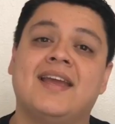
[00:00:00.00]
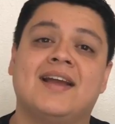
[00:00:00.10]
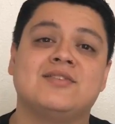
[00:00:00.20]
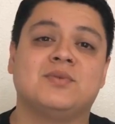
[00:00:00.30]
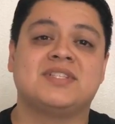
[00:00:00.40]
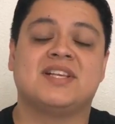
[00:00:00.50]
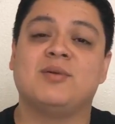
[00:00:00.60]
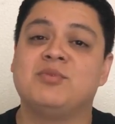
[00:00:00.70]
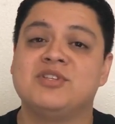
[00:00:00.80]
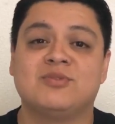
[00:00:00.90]
Hey guys, what's
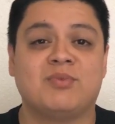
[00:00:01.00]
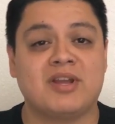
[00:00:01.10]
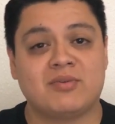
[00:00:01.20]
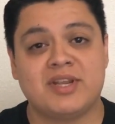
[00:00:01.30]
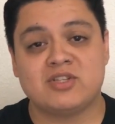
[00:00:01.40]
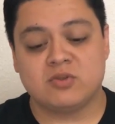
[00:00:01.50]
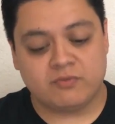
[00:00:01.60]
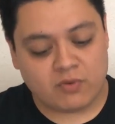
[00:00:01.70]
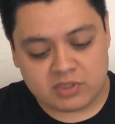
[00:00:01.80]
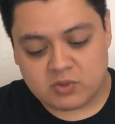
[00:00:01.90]
up? This is
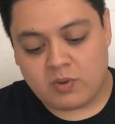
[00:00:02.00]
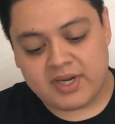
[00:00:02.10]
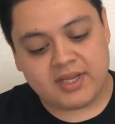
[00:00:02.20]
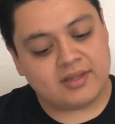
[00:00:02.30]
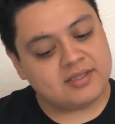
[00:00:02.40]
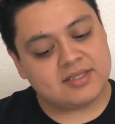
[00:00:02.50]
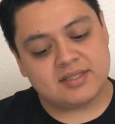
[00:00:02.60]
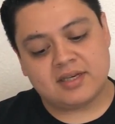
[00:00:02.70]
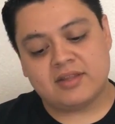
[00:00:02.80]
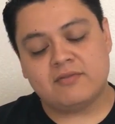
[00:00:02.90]
Recreational 420 and this is
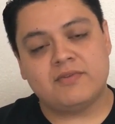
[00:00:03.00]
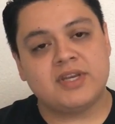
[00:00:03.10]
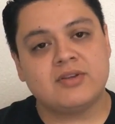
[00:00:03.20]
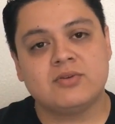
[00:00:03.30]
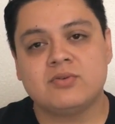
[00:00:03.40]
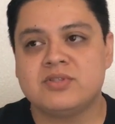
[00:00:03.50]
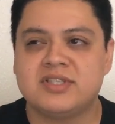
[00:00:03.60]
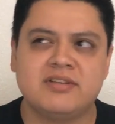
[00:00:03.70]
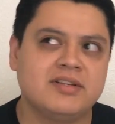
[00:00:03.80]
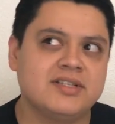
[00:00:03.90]
another video
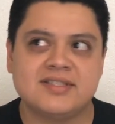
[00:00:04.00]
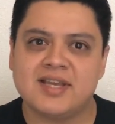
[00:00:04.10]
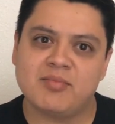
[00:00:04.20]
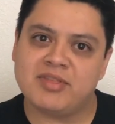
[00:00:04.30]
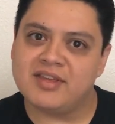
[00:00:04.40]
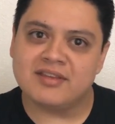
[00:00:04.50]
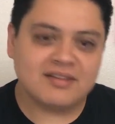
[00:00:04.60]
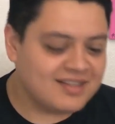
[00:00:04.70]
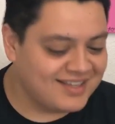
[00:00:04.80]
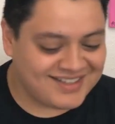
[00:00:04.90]
series type
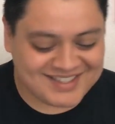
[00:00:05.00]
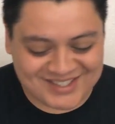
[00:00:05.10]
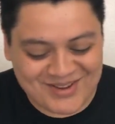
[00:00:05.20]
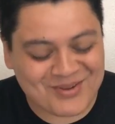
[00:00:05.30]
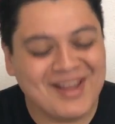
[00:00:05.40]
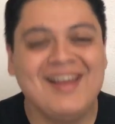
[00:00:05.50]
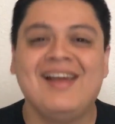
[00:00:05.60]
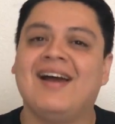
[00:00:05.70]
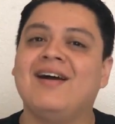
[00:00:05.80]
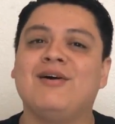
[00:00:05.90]
thing. So
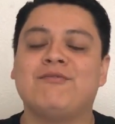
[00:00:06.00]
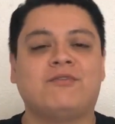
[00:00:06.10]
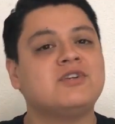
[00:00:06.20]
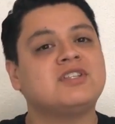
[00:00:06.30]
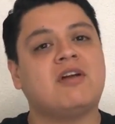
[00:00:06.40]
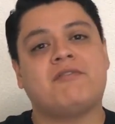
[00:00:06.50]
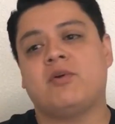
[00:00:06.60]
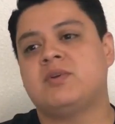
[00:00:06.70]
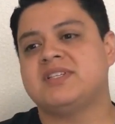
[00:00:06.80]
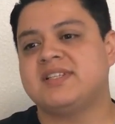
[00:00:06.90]
first off,
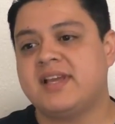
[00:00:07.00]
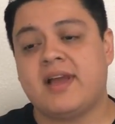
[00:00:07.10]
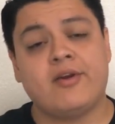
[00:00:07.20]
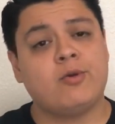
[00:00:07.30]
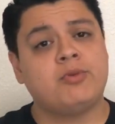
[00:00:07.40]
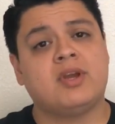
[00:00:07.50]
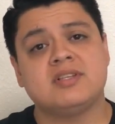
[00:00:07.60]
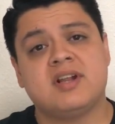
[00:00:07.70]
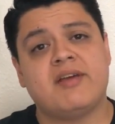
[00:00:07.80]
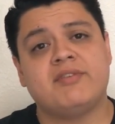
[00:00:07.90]
I want to say I hope you
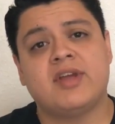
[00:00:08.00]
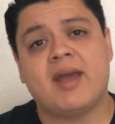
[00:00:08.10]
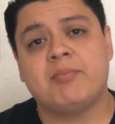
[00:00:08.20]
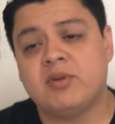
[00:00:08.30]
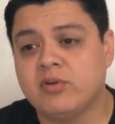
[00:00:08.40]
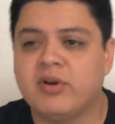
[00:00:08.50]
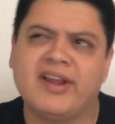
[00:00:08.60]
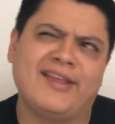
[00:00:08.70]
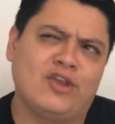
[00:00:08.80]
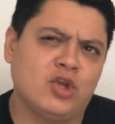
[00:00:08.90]
guys are having a happy or
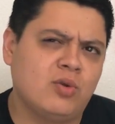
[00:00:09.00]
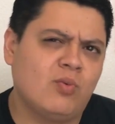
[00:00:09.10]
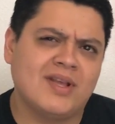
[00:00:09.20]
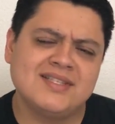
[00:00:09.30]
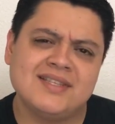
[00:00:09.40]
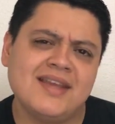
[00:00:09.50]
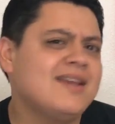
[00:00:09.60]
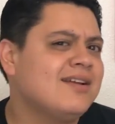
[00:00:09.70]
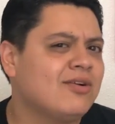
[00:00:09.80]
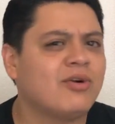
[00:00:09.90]
a good
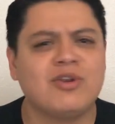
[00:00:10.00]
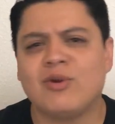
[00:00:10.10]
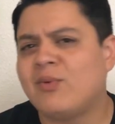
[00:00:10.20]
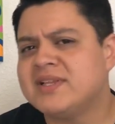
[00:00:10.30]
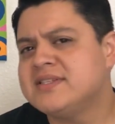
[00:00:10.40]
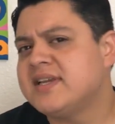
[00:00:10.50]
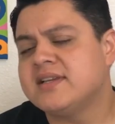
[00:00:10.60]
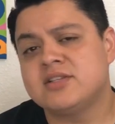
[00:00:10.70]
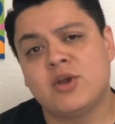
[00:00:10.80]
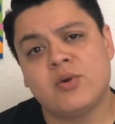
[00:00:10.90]
Wednesday, or your
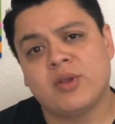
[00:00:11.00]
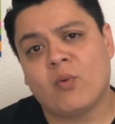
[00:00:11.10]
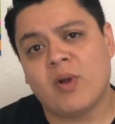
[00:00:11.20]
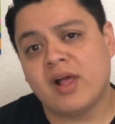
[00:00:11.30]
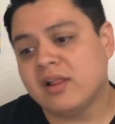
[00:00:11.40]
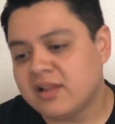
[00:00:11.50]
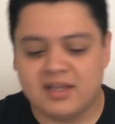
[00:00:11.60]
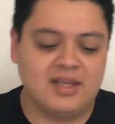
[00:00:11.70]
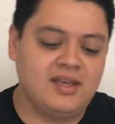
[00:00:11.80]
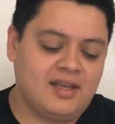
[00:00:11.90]
Wednesday is going well.
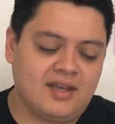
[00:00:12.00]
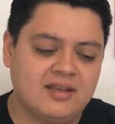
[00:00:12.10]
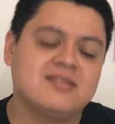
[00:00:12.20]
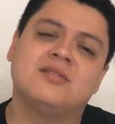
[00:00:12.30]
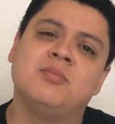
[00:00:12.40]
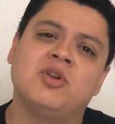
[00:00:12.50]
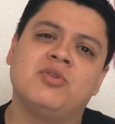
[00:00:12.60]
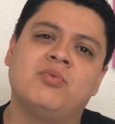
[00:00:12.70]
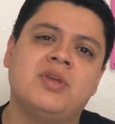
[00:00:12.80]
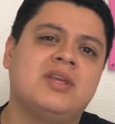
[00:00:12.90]
It's the middle of
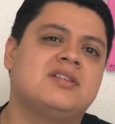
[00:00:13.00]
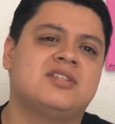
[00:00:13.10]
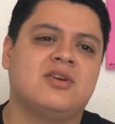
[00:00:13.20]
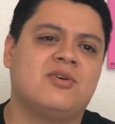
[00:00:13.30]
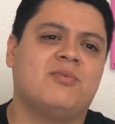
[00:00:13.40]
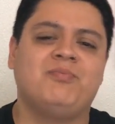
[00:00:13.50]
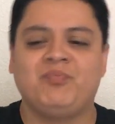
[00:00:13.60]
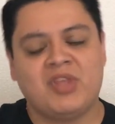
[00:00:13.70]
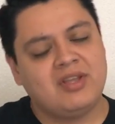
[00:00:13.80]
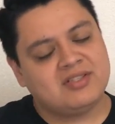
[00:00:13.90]
the week, so
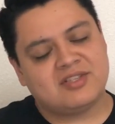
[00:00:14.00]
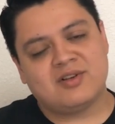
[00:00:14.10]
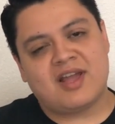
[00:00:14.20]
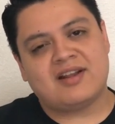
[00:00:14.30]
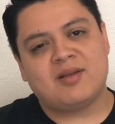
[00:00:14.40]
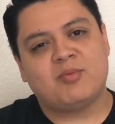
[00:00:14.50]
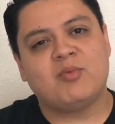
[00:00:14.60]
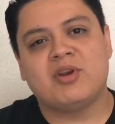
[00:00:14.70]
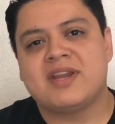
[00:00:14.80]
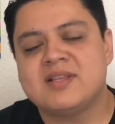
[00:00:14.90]
still got a couple
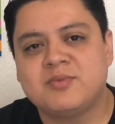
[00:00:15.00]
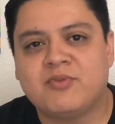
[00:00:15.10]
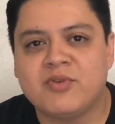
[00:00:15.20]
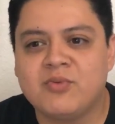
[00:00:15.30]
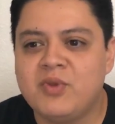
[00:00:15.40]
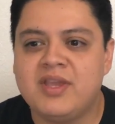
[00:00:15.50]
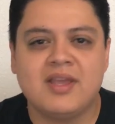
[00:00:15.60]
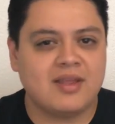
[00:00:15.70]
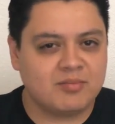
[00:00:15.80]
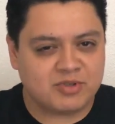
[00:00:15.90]
more days before the
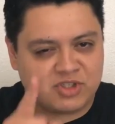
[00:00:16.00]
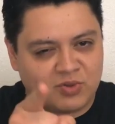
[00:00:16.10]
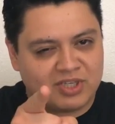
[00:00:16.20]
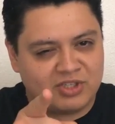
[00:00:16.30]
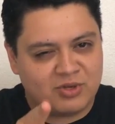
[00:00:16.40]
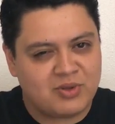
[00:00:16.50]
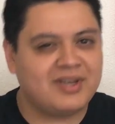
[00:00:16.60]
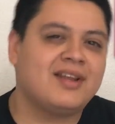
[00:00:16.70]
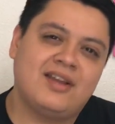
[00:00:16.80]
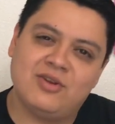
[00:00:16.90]
weekend, but you can do
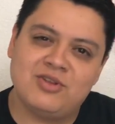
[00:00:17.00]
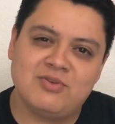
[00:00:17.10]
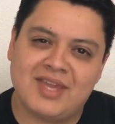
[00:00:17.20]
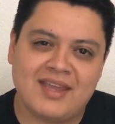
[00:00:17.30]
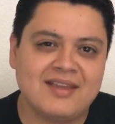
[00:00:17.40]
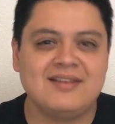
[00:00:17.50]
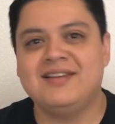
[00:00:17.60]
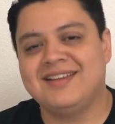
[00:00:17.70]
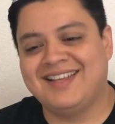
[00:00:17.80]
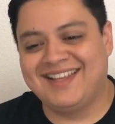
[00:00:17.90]
it. I know you
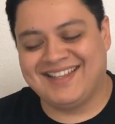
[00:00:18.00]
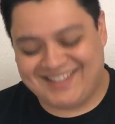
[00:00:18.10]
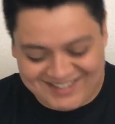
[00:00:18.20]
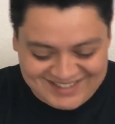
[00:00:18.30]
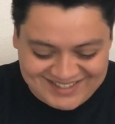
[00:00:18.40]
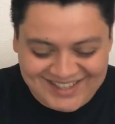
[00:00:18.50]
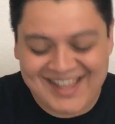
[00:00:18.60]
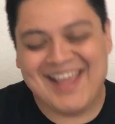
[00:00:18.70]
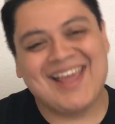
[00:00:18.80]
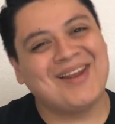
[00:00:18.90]
can. And
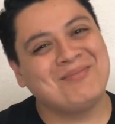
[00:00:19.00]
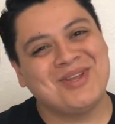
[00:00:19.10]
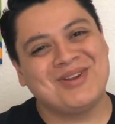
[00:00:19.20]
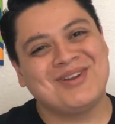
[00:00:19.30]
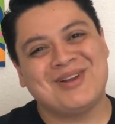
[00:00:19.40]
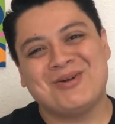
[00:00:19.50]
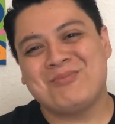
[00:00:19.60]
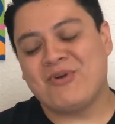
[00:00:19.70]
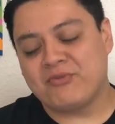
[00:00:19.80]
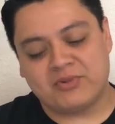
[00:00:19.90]
I'm here to
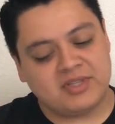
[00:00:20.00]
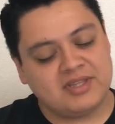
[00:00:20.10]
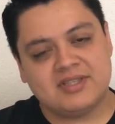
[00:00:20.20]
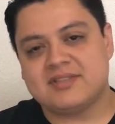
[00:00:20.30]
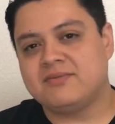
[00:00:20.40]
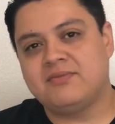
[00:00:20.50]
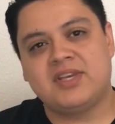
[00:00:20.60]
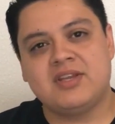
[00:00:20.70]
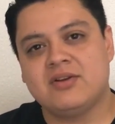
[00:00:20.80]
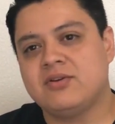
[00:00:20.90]
help. Hopefully this
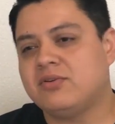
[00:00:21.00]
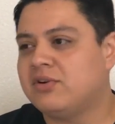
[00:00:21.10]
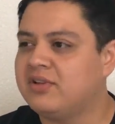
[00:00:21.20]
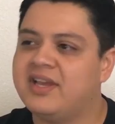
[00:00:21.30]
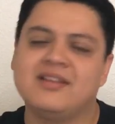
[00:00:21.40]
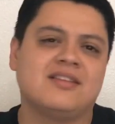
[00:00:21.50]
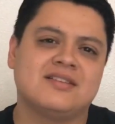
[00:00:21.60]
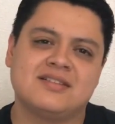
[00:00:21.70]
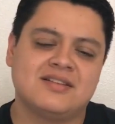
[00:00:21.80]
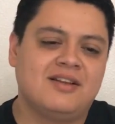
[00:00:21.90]
video, or like
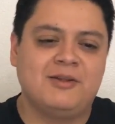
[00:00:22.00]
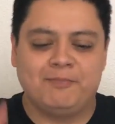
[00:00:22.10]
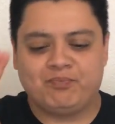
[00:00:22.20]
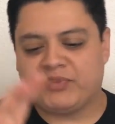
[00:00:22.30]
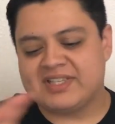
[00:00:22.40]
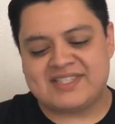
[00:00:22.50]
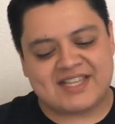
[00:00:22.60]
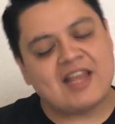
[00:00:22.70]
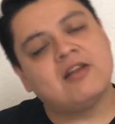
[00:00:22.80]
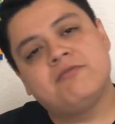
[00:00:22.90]
this
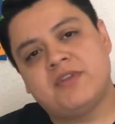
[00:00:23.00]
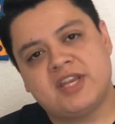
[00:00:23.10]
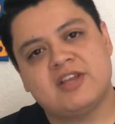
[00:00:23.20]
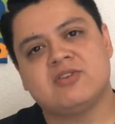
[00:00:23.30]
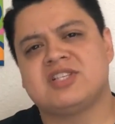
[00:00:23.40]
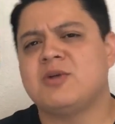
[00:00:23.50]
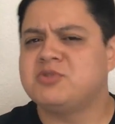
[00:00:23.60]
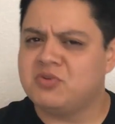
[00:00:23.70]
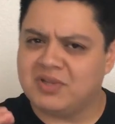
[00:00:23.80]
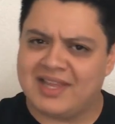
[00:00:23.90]
set of videos,
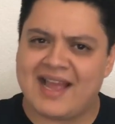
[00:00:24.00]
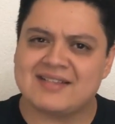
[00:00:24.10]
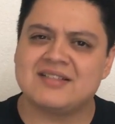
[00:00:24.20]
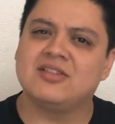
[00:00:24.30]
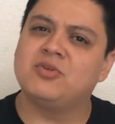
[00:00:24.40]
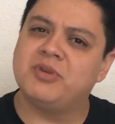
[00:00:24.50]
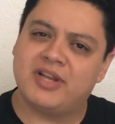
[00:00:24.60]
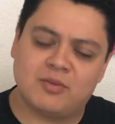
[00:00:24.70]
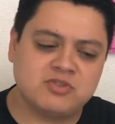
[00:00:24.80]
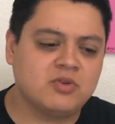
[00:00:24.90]
helps you relax a little bit,
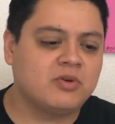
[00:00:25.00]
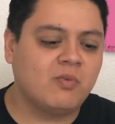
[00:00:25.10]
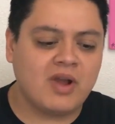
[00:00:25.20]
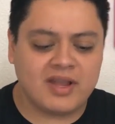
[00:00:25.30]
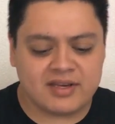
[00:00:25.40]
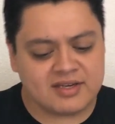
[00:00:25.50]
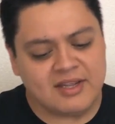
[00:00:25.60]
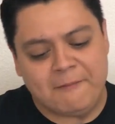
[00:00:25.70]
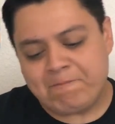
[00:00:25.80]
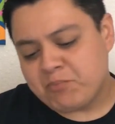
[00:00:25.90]
helps you unwind.
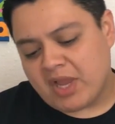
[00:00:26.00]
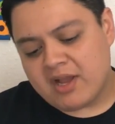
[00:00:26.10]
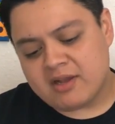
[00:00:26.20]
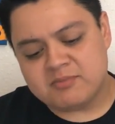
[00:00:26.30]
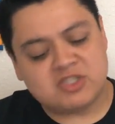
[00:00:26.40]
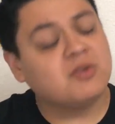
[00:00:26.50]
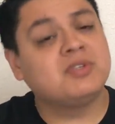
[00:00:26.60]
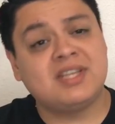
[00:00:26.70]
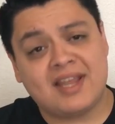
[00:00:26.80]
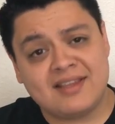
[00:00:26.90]
So
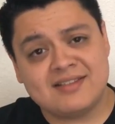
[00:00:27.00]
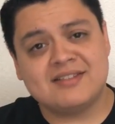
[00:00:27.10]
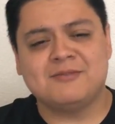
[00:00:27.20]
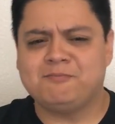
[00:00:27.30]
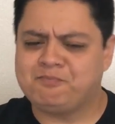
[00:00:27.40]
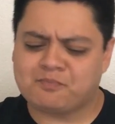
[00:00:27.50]
today's